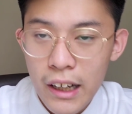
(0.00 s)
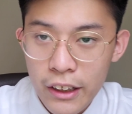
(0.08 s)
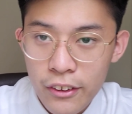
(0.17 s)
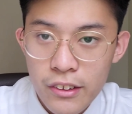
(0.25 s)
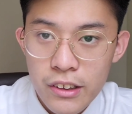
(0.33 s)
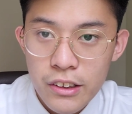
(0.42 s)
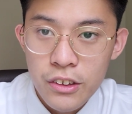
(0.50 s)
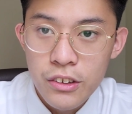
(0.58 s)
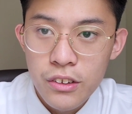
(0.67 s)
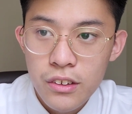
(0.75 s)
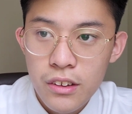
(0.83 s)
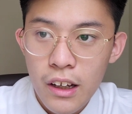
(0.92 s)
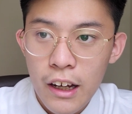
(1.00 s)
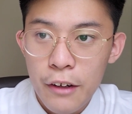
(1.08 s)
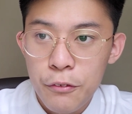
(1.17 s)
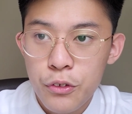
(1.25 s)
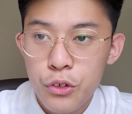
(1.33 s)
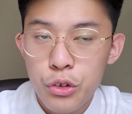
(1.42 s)
I currently
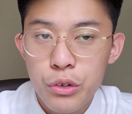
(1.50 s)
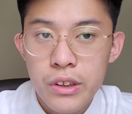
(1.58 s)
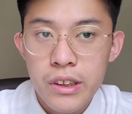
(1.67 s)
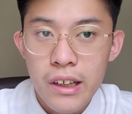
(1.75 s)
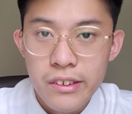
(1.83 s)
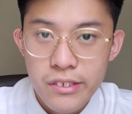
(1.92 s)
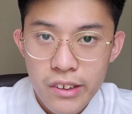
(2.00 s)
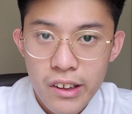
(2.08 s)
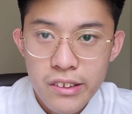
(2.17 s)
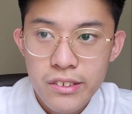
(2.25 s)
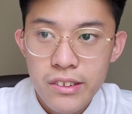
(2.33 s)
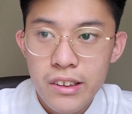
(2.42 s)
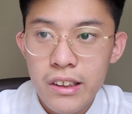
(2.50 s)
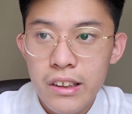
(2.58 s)
have 3 A stars